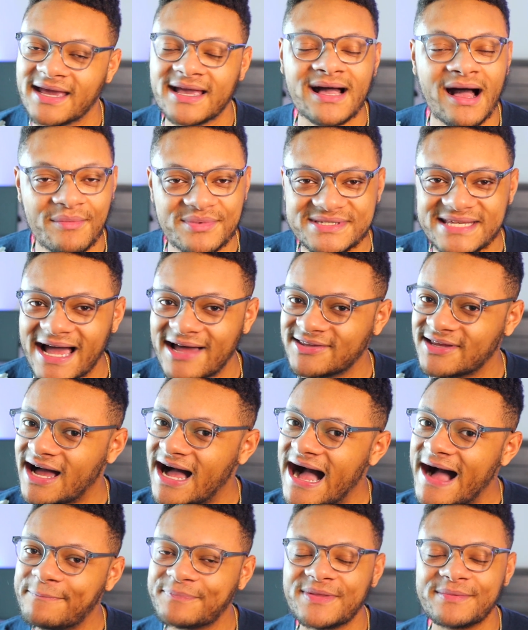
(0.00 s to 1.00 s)
It comes down to
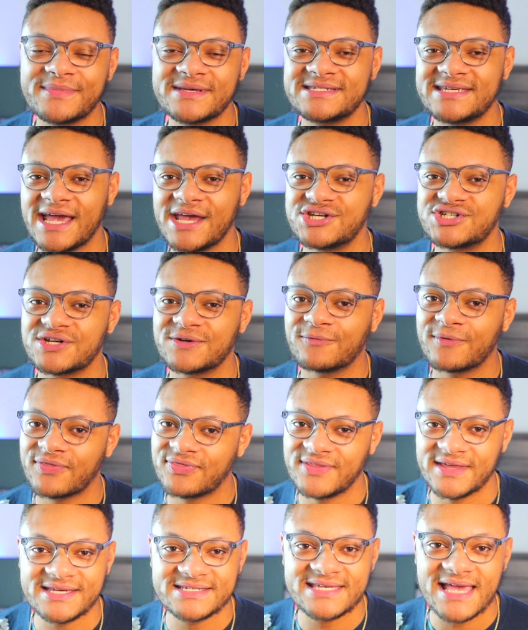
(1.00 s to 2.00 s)
optimization
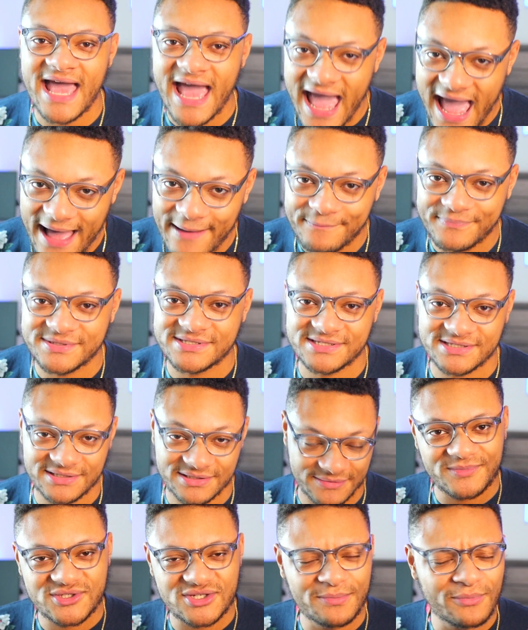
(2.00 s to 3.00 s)
with these apps.
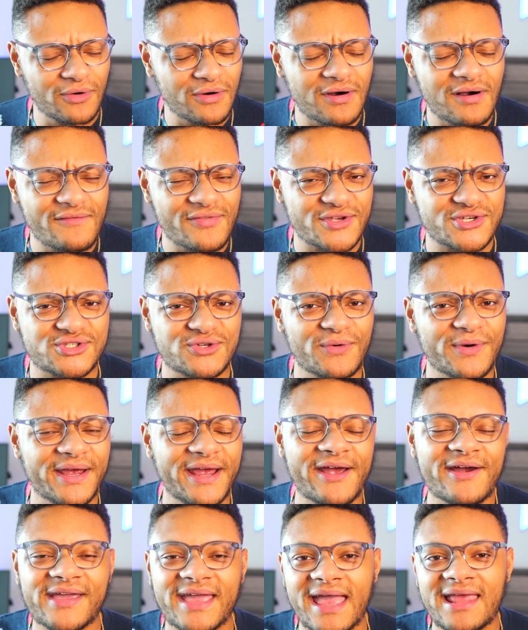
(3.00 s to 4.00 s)
So more of the story
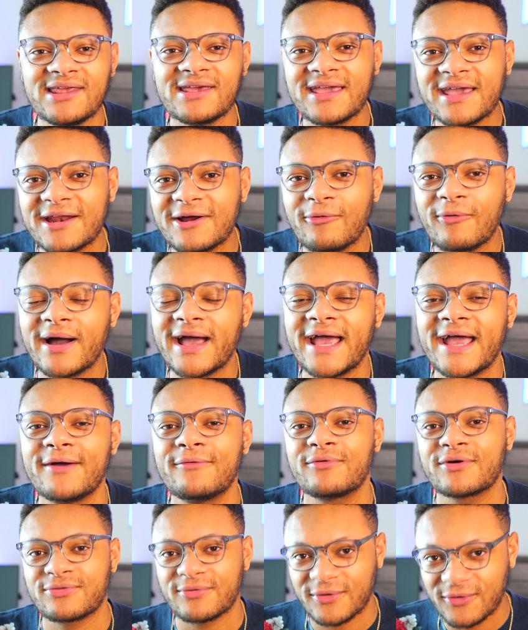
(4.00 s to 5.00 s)
here, can you get away
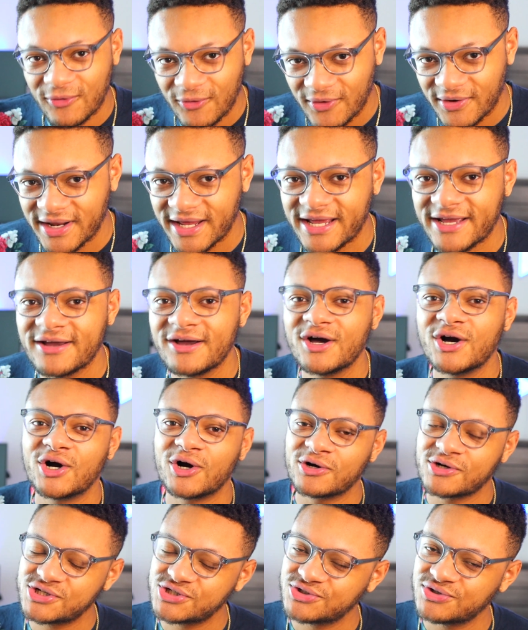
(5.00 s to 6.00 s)
with recording
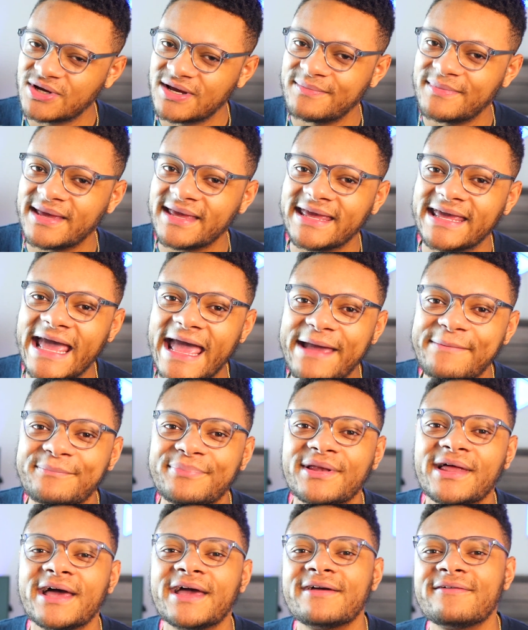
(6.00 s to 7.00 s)
or streaming
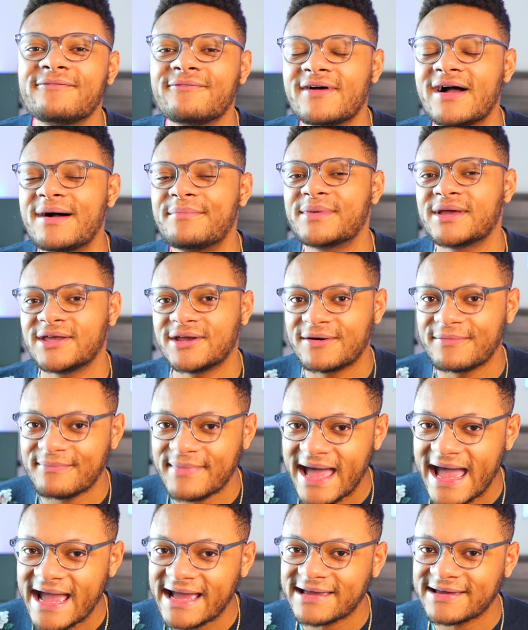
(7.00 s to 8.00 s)
gameplay from your
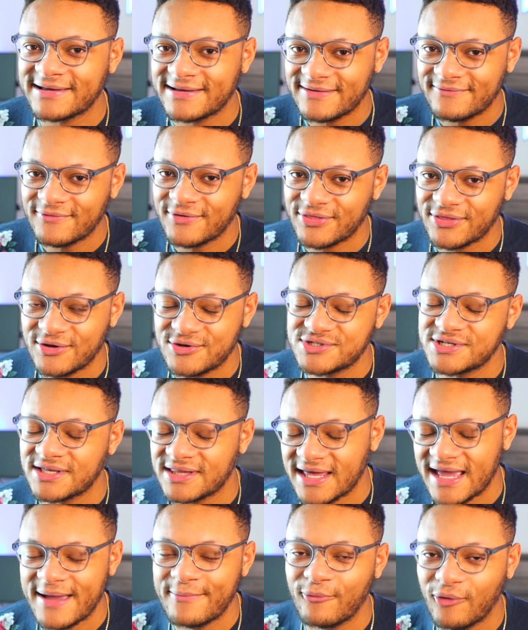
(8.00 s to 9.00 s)
Mac with using
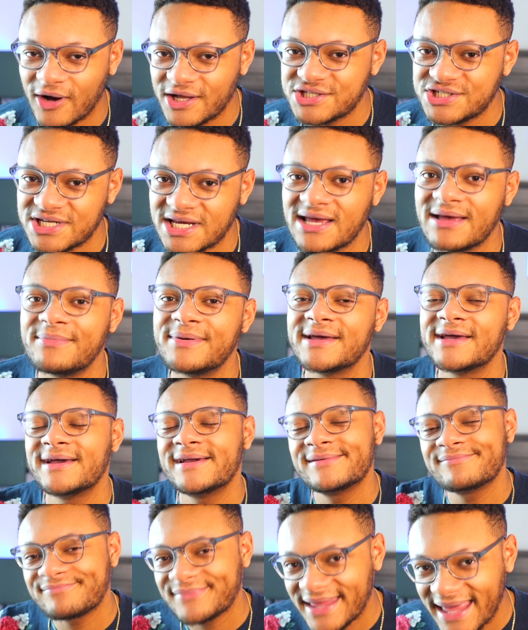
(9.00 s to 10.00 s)
the M1 chip?
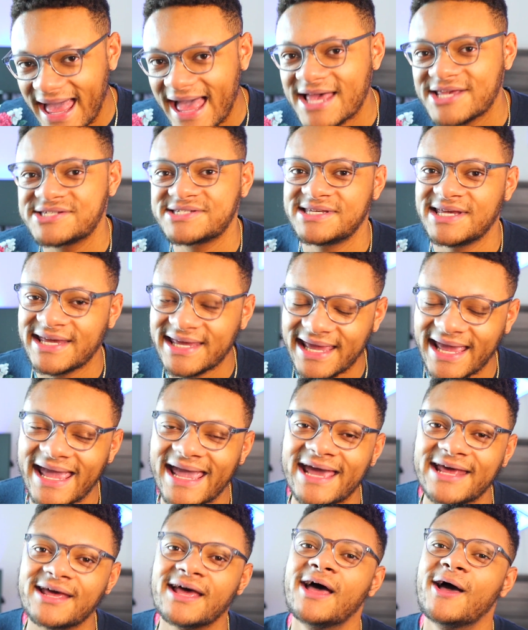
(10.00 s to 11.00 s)
Yes, you
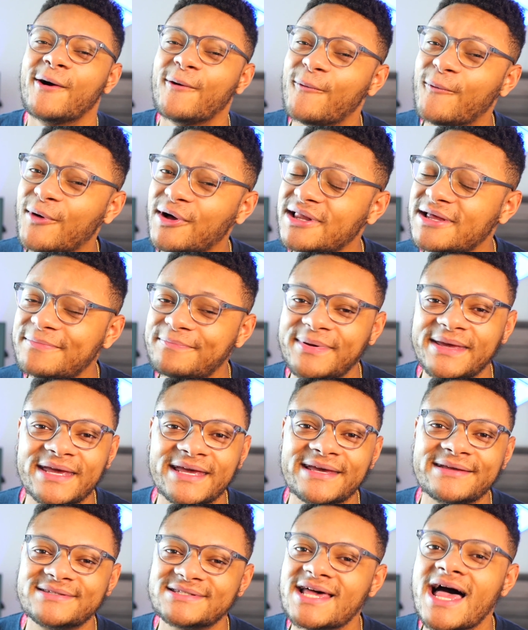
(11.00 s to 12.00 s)
can. Will it
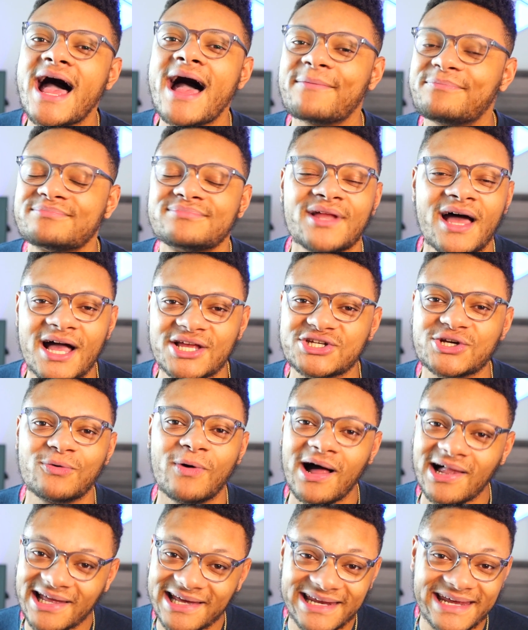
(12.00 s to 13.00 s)
be top-notch
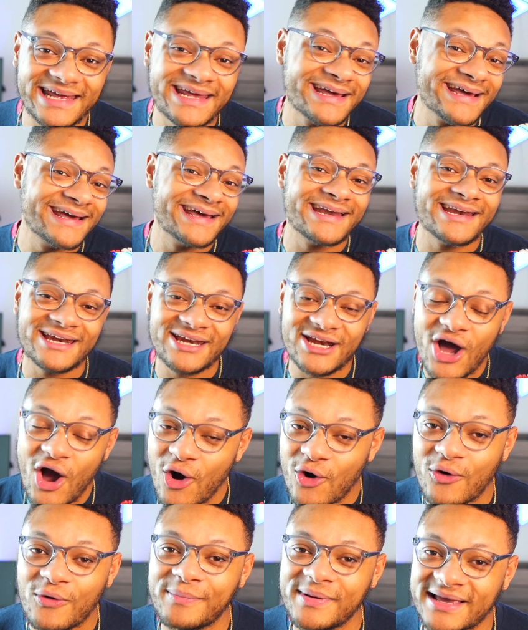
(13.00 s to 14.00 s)
quality?
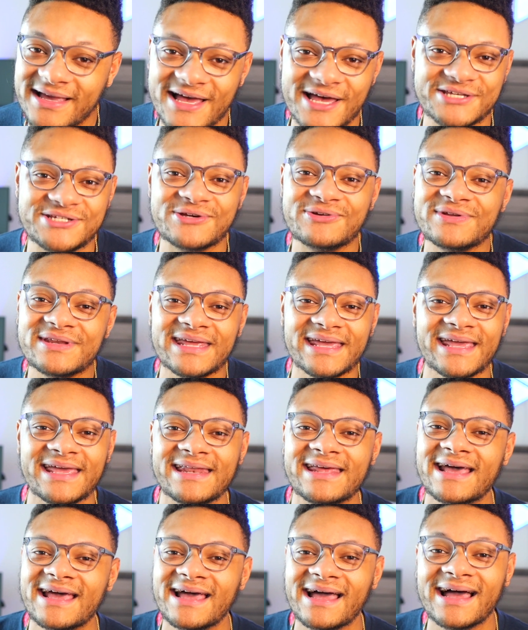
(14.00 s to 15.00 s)
No, because you
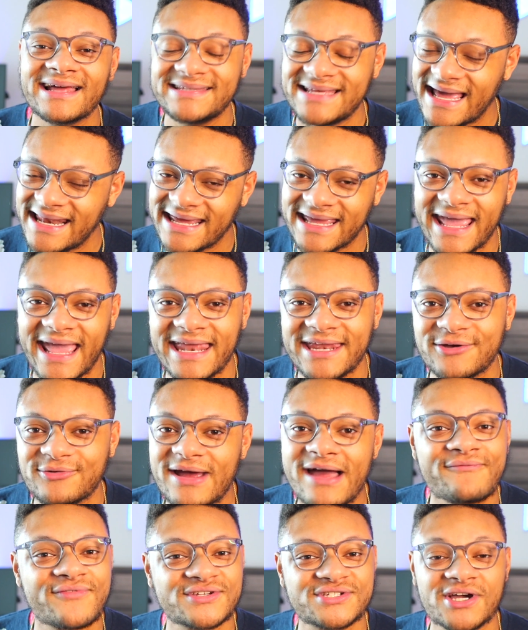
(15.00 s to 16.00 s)
need a dedicated
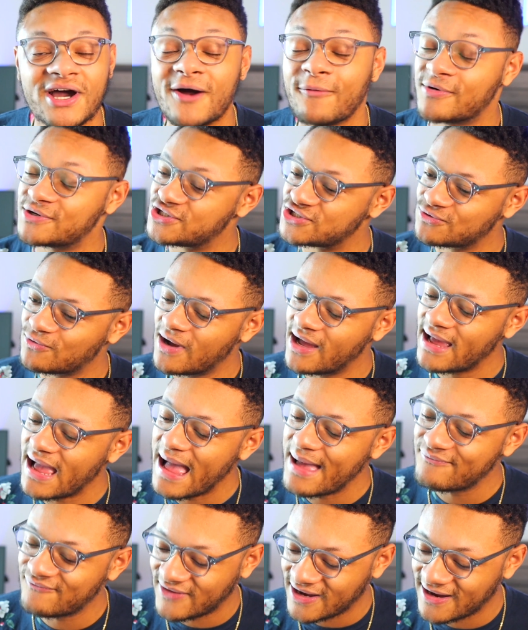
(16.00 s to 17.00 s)
graphics card, which is why
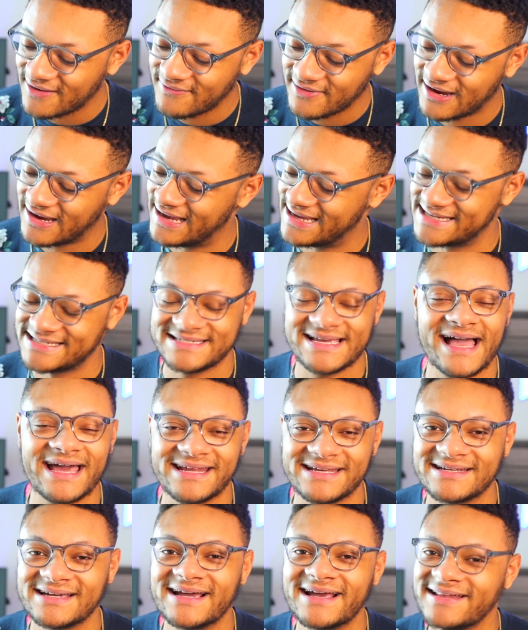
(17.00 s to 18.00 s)
I'm very, very
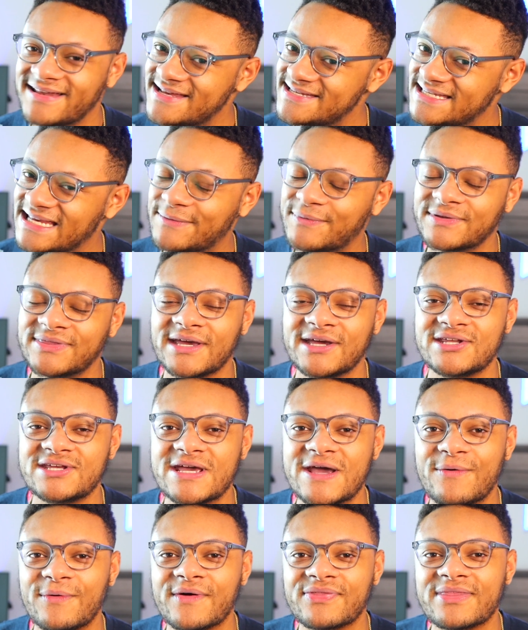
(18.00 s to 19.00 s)
excited to see what they
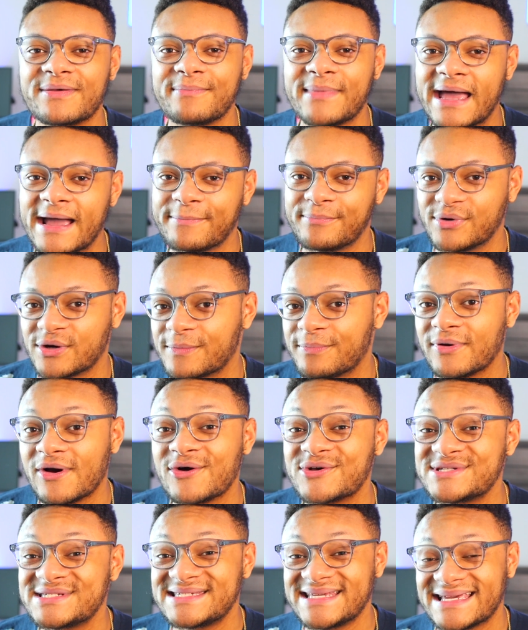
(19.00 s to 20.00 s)
do with the MacBook
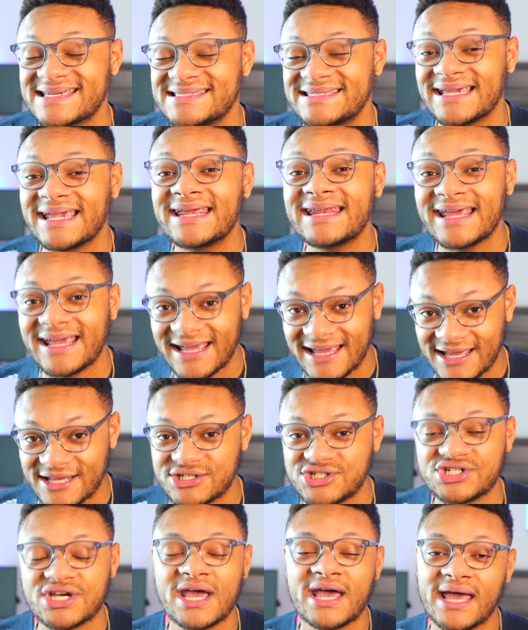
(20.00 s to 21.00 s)
Pro
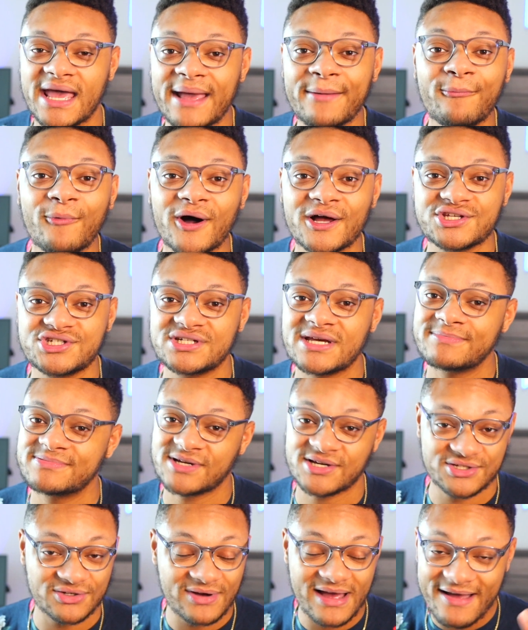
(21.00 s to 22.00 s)
16-inch M1 chips,
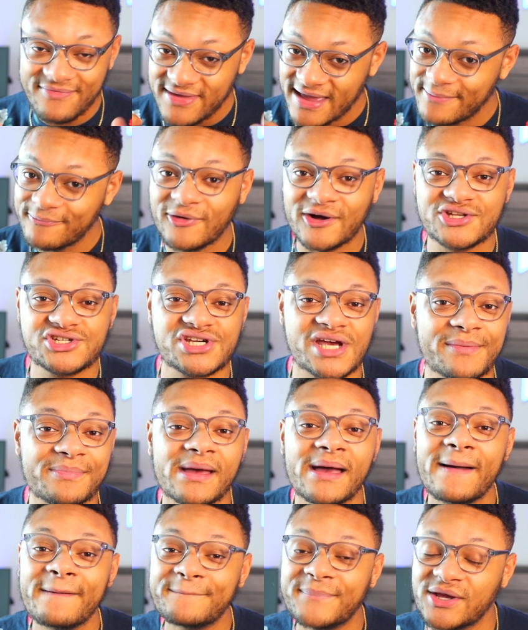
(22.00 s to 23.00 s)
because you'll have the M1
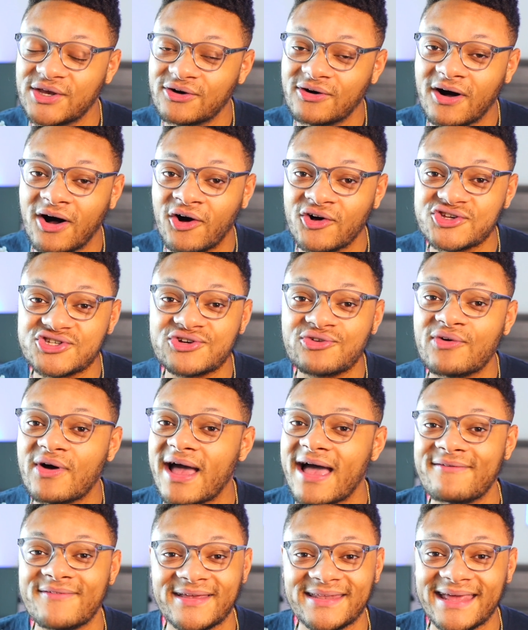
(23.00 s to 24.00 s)
chip, but you'll also
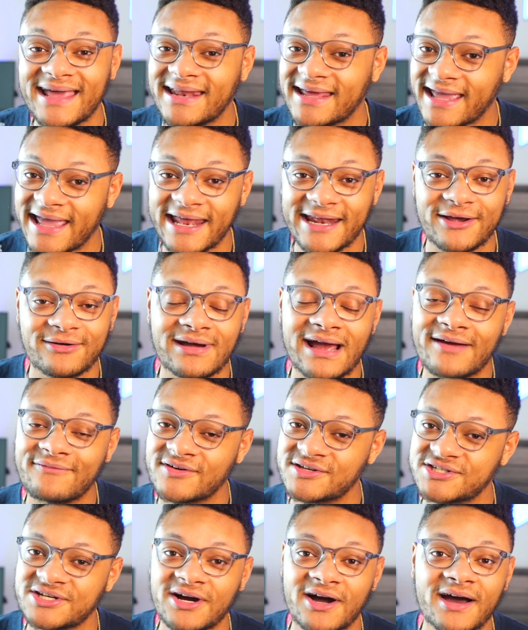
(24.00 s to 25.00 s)
have a dedicated
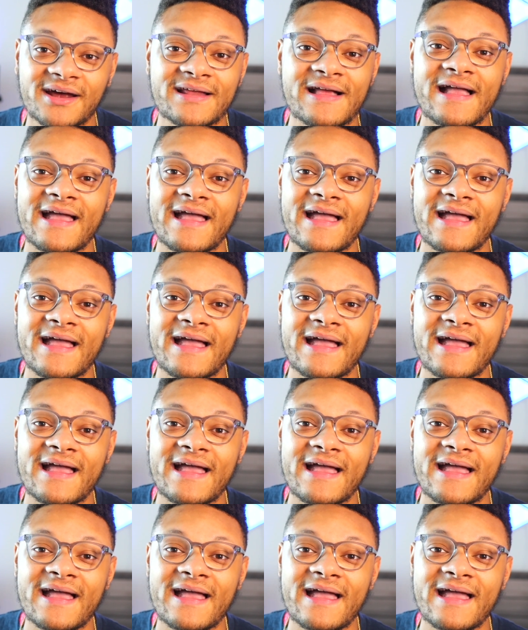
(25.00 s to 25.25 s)
graphics card,